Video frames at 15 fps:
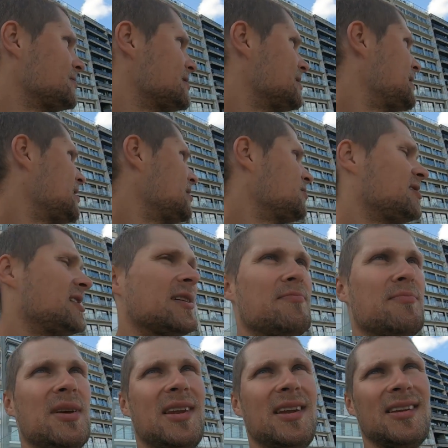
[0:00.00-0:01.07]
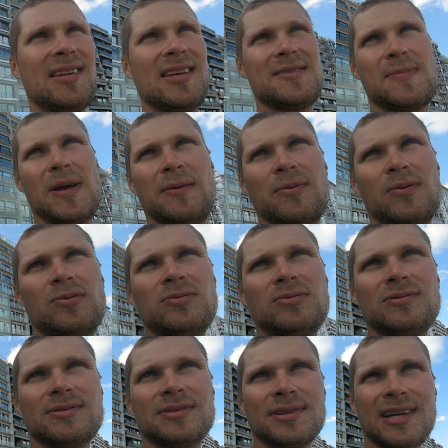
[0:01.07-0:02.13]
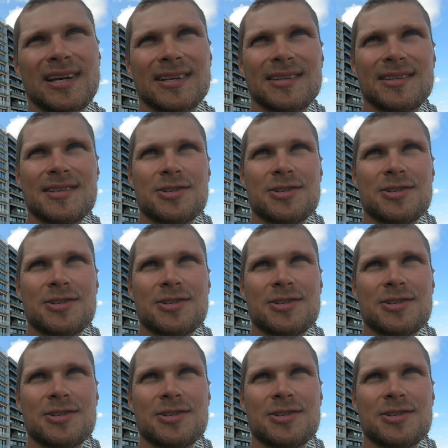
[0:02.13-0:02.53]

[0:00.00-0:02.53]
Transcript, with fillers: was a day of like meeting these people, like